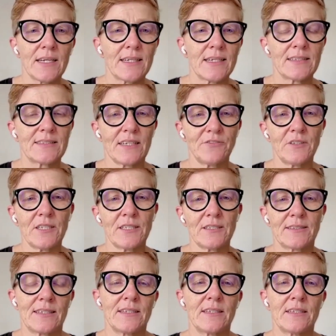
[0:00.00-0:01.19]
It's
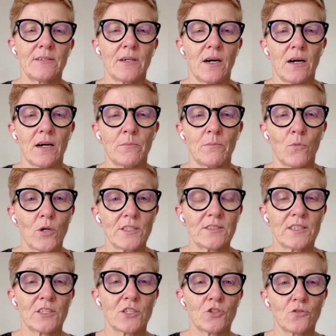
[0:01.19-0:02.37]
definitely more
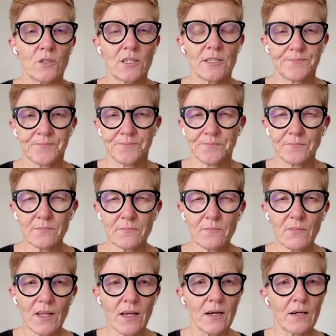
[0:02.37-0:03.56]
secure
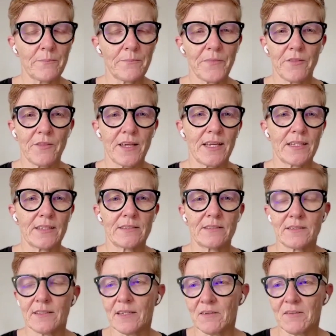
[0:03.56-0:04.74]

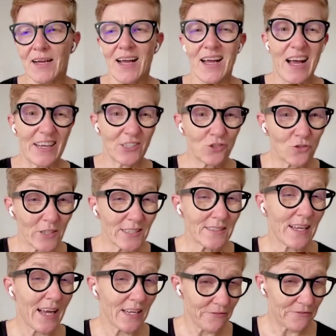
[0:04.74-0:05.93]
than Android,
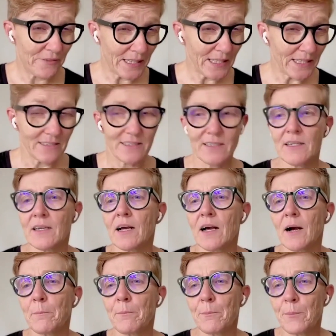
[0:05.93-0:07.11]
I think.
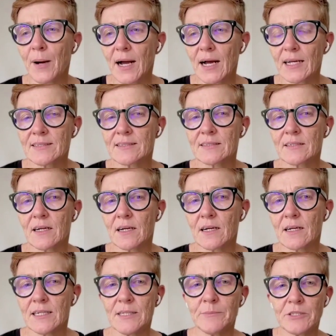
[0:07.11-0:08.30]
But
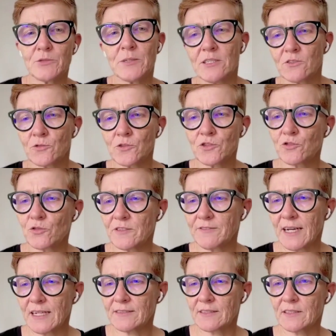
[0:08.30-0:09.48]
in between those two
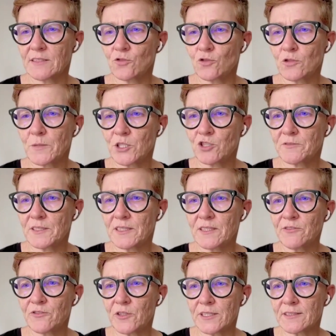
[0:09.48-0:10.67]
devices is not much of a
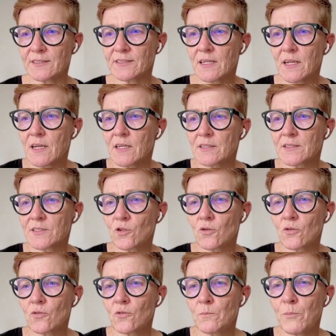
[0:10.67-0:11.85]
difference.
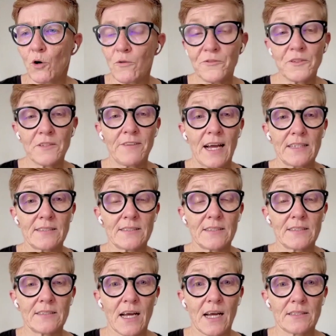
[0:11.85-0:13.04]
So both
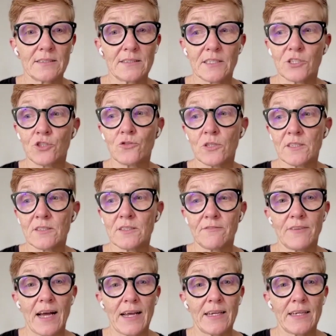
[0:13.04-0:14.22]
devices are secured
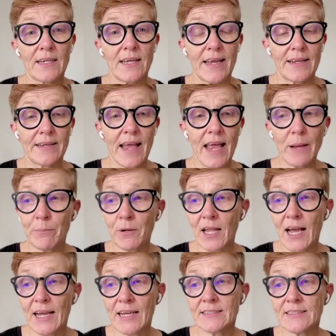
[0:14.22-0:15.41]
via an Apple
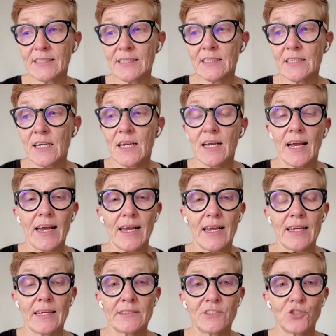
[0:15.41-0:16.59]
ID,
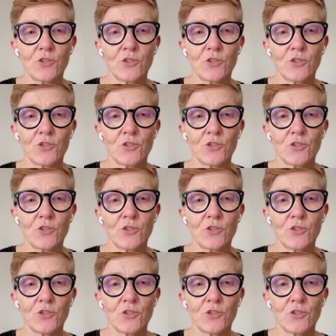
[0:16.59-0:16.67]
and you